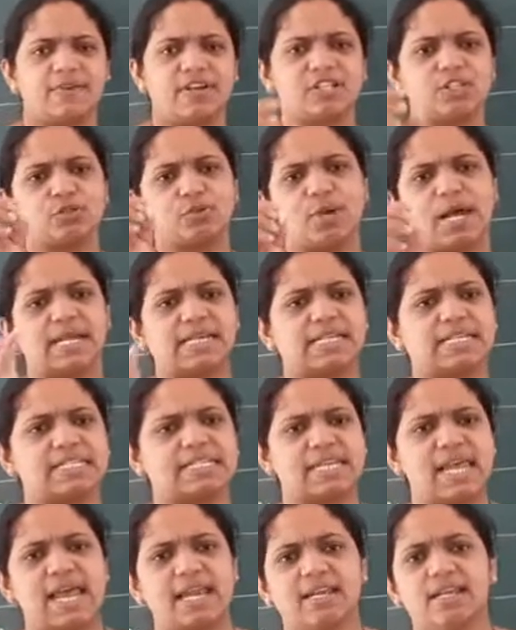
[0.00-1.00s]
Once you
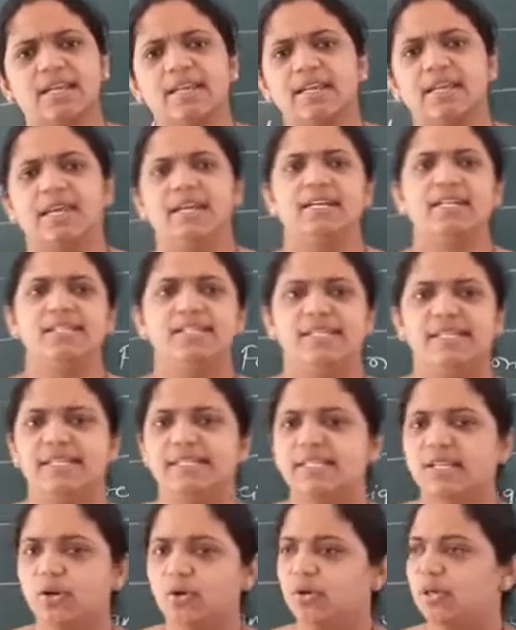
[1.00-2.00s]
understand, it is
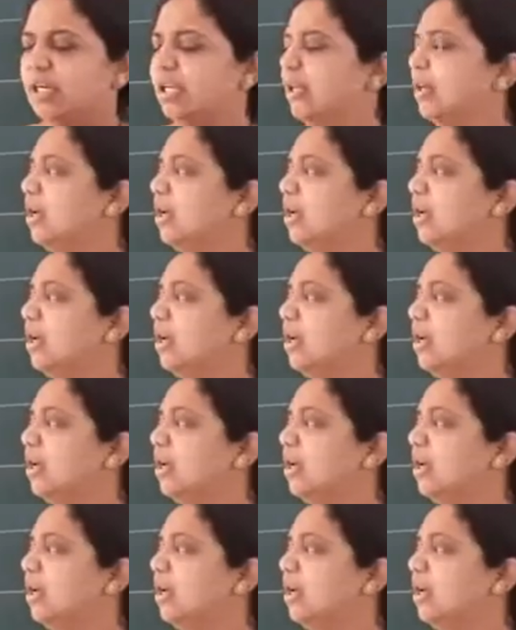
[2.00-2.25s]
easy only.